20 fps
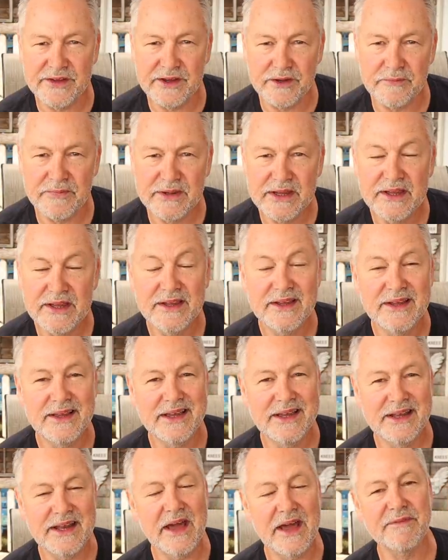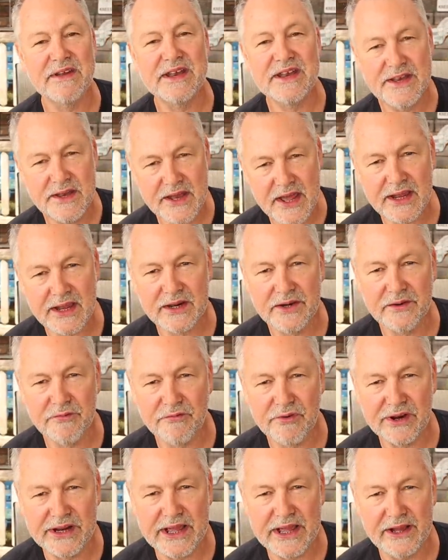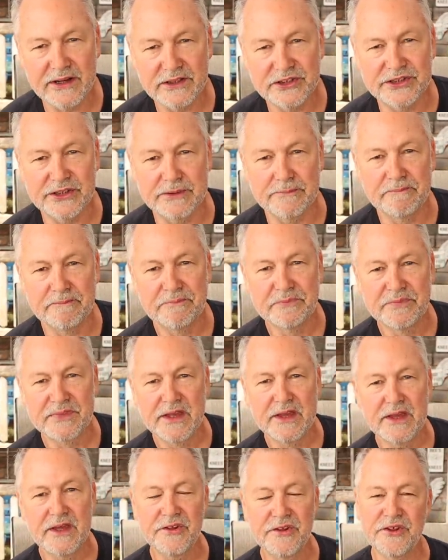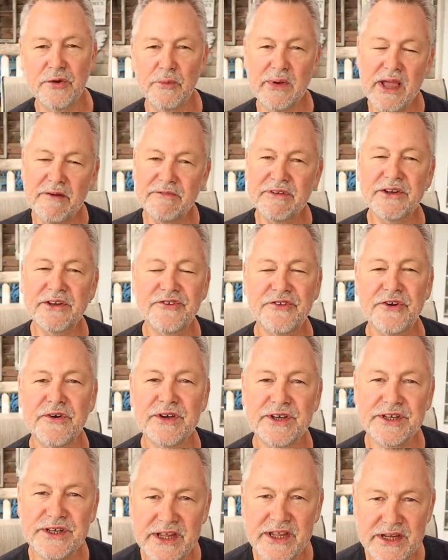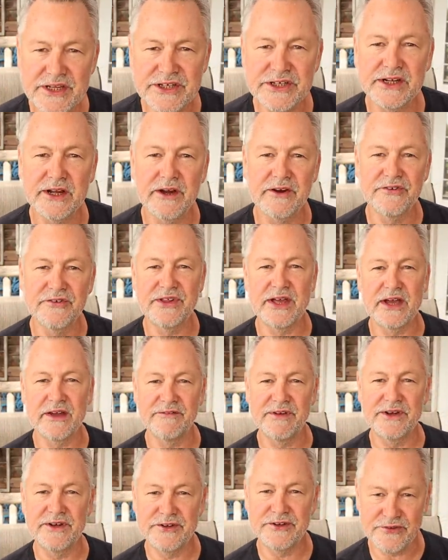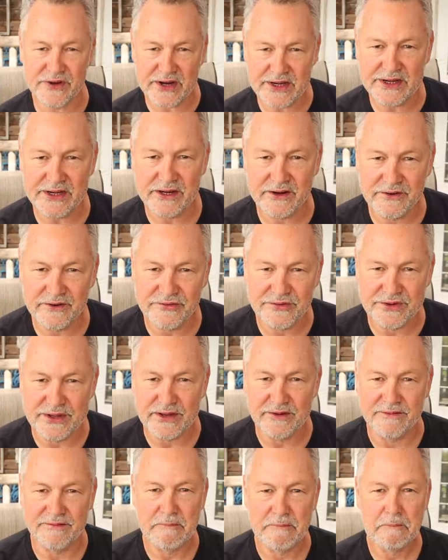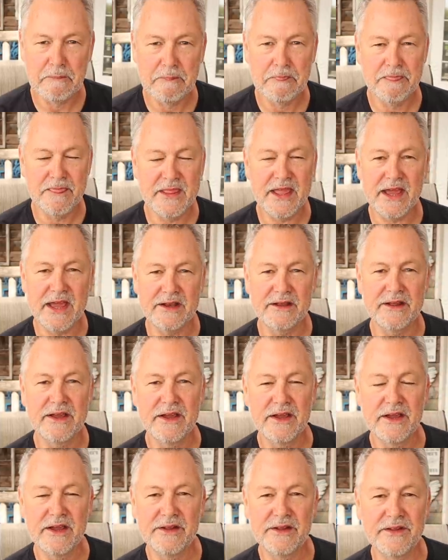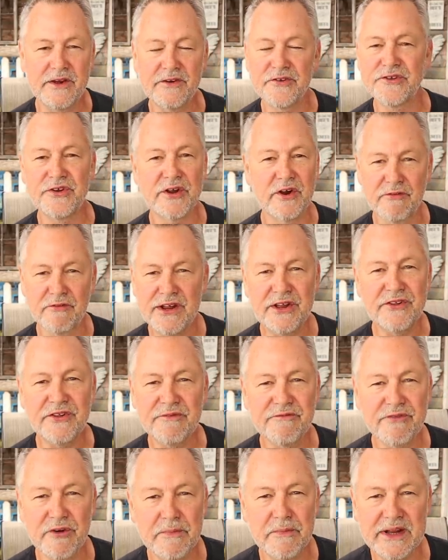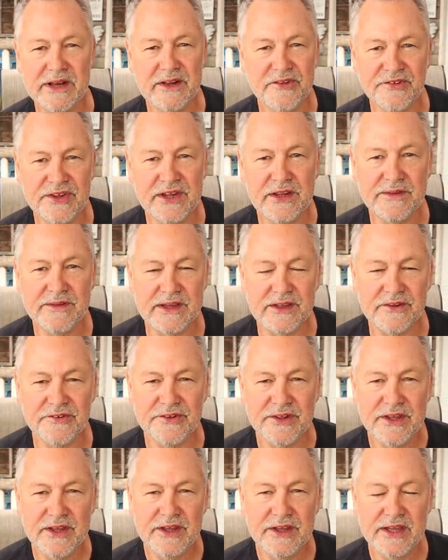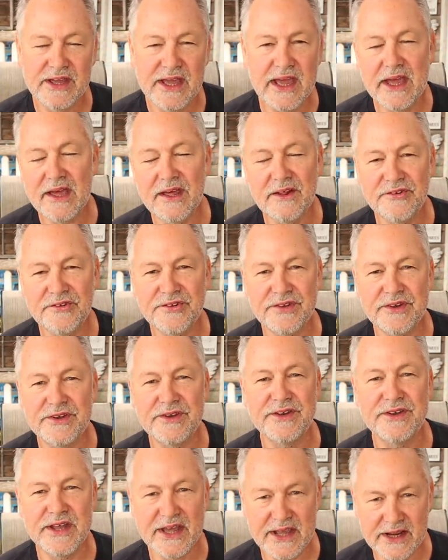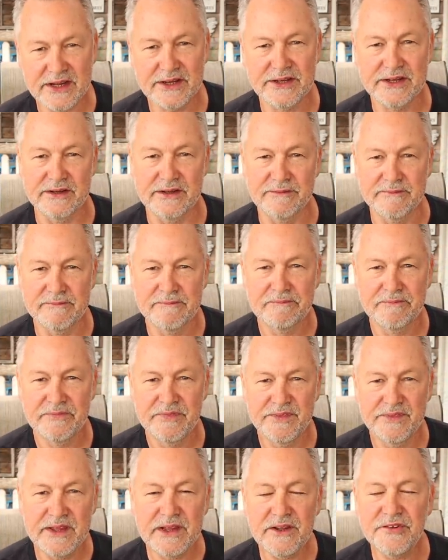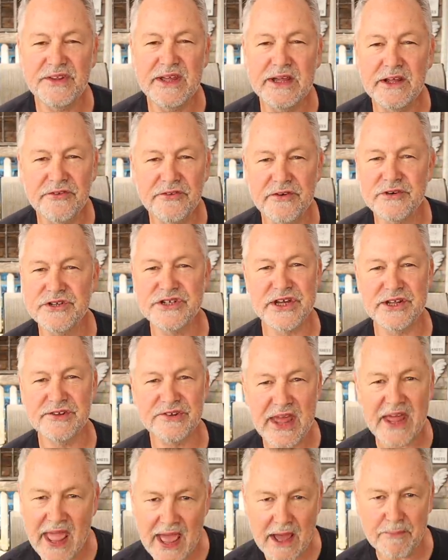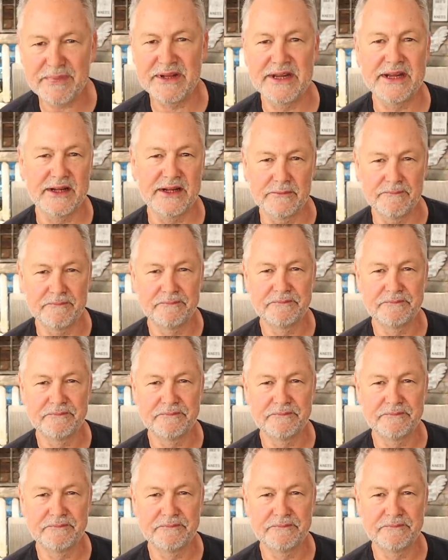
them and have a negative reaction. So we have to start teaching ourselves and training ourselves that there's no reason for me to see this as negative. These things are just happening,